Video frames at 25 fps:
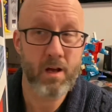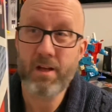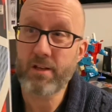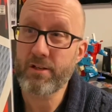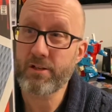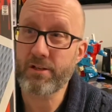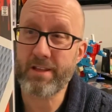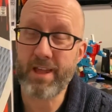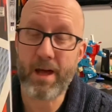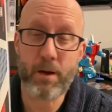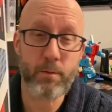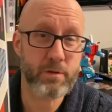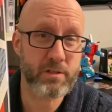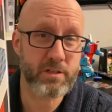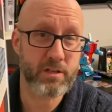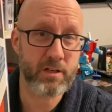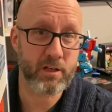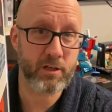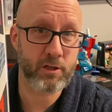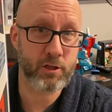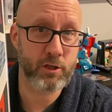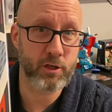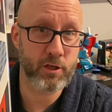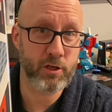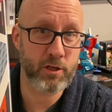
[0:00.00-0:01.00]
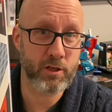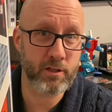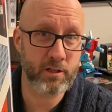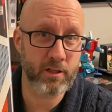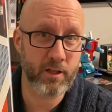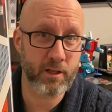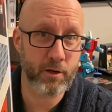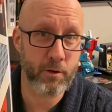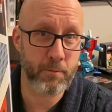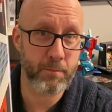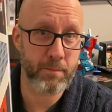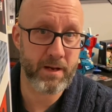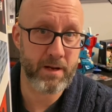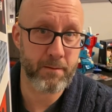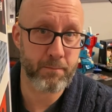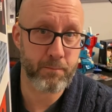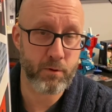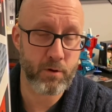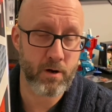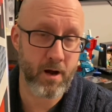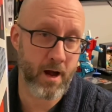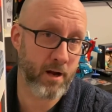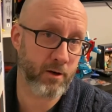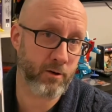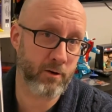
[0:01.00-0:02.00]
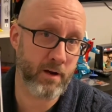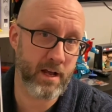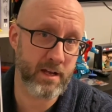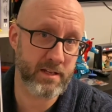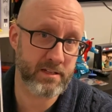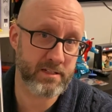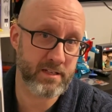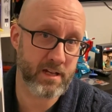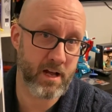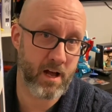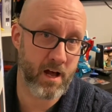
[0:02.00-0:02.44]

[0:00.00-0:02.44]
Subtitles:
So that was a good little bit of progress